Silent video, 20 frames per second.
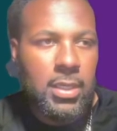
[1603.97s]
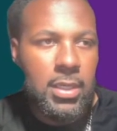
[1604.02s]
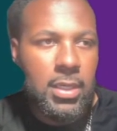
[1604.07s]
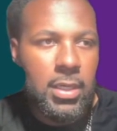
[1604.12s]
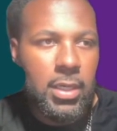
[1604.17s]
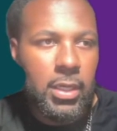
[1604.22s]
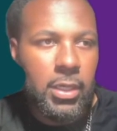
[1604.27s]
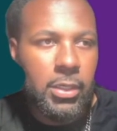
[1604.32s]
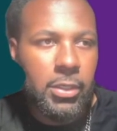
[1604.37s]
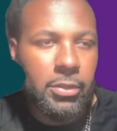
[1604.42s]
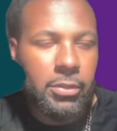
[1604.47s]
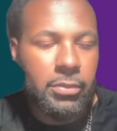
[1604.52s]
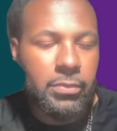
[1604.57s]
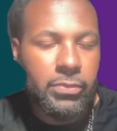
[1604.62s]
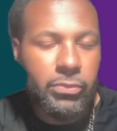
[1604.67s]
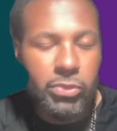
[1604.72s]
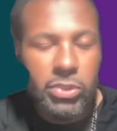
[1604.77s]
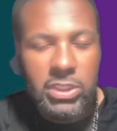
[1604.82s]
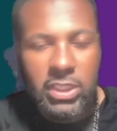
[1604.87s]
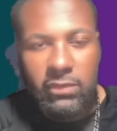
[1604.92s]
The
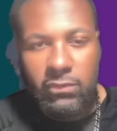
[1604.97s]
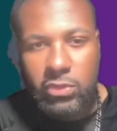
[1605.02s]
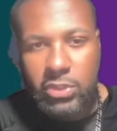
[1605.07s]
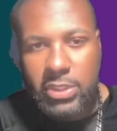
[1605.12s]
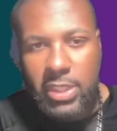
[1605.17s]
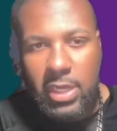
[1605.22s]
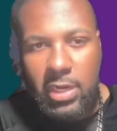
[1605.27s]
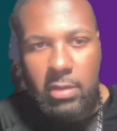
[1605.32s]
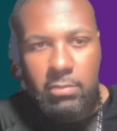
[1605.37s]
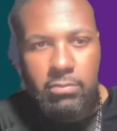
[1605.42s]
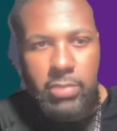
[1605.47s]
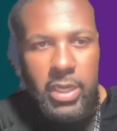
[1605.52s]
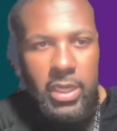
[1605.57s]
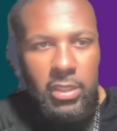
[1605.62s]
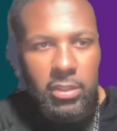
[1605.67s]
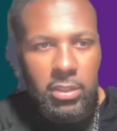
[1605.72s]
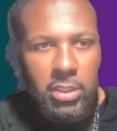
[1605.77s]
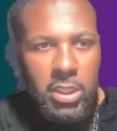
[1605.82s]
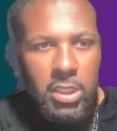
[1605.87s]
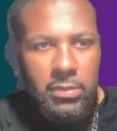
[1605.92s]
receivers are kind of
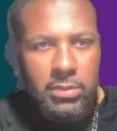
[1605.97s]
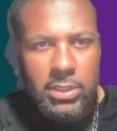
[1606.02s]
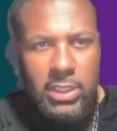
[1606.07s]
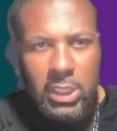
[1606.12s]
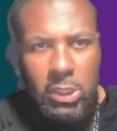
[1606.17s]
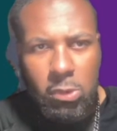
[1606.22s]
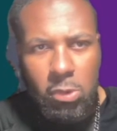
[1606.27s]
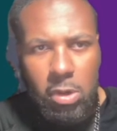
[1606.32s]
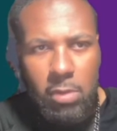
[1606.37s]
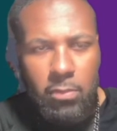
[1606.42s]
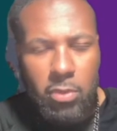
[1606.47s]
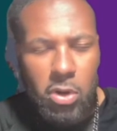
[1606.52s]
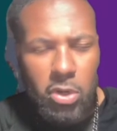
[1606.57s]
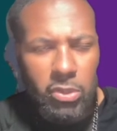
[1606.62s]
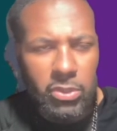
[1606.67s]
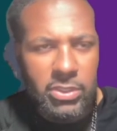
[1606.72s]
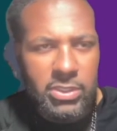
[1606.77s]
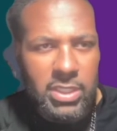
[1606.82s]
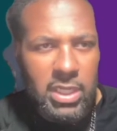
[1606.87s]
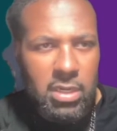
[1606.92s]
banged up. Saquon
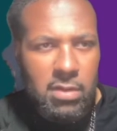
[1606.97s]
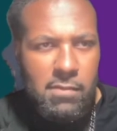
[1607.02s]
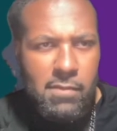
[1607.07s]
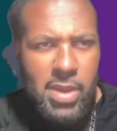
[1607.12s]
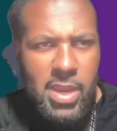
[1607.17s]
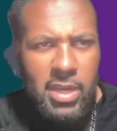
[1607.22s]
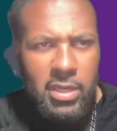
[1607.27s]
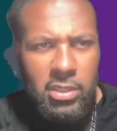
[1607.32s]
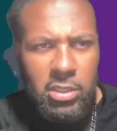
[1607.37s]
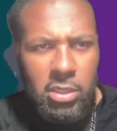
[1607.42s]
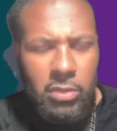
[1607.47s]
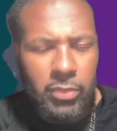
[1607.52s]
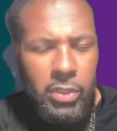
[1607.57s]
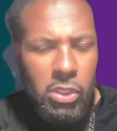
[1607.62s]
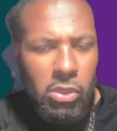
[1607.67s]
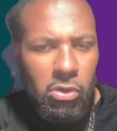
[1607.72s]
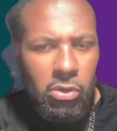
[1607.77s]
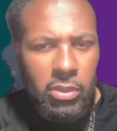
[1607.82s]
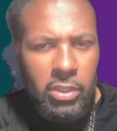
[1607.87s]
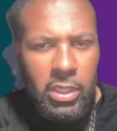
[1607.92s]
Barkley's kind of banged up
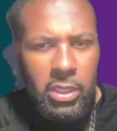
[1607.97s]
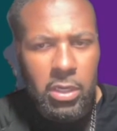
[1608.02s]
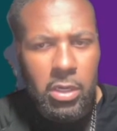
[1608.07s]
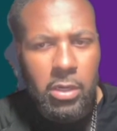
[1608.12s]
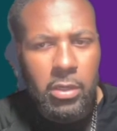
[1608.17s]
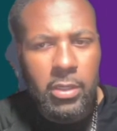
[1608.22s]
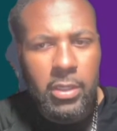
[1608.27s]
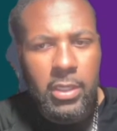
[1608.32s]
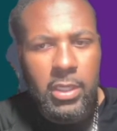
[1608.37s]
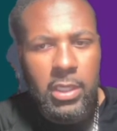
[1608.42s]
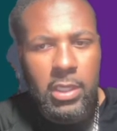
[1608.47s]
here and there.